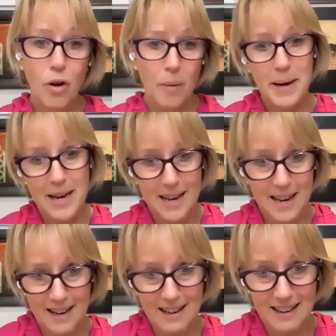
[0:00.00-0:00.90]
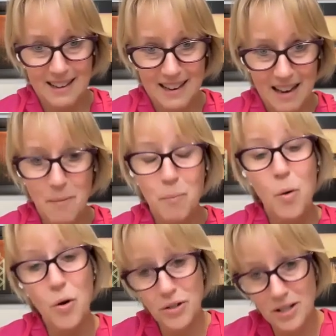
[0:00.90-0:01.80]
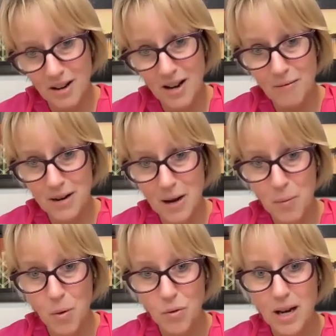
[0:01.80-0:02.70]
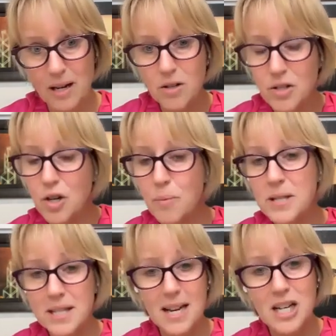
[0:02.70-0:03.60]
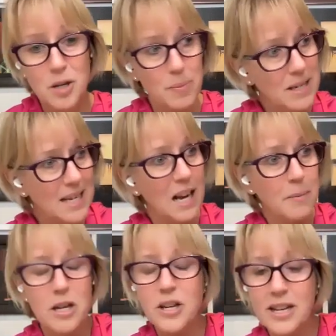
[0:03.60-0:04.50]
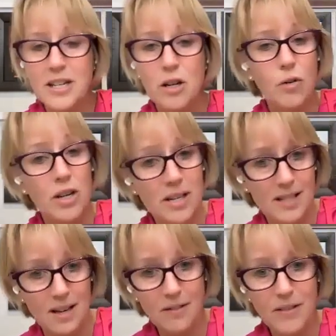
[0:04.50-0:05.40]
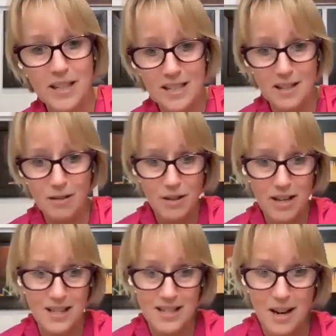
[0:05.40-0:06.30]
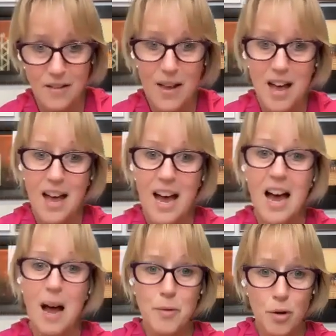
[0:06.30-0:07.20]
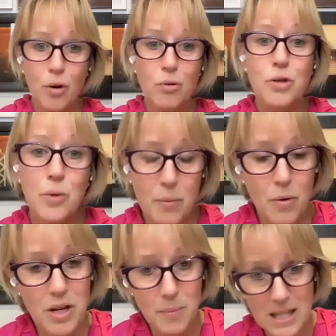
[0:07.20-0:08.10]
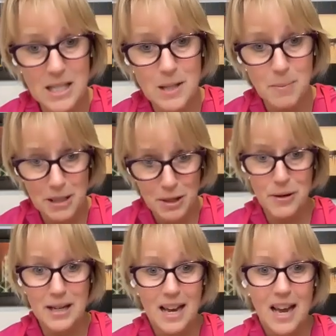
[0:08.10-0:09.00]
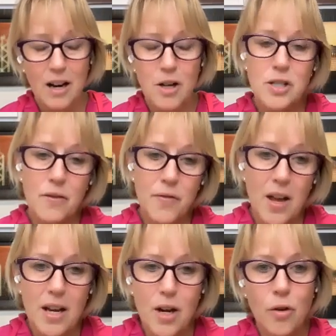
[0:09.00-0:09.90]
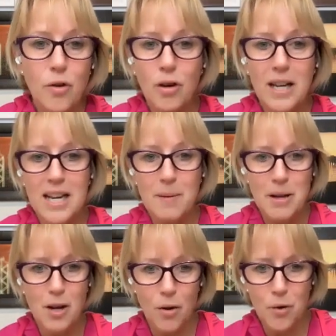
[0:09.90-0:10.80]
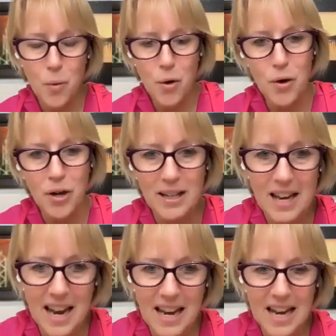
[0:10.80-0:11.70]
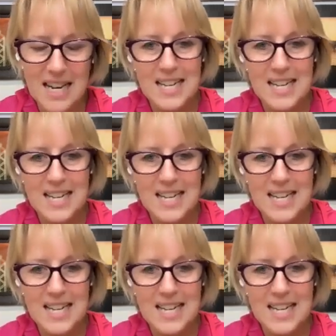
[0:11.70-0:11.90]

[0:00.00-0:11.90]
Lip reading: me again. And what did I really want? And because Thomas had actually been telling me, you need to look at yourself. You need to look at yourself. You're not doing what you're meant to be doing because of, not letting me go to work and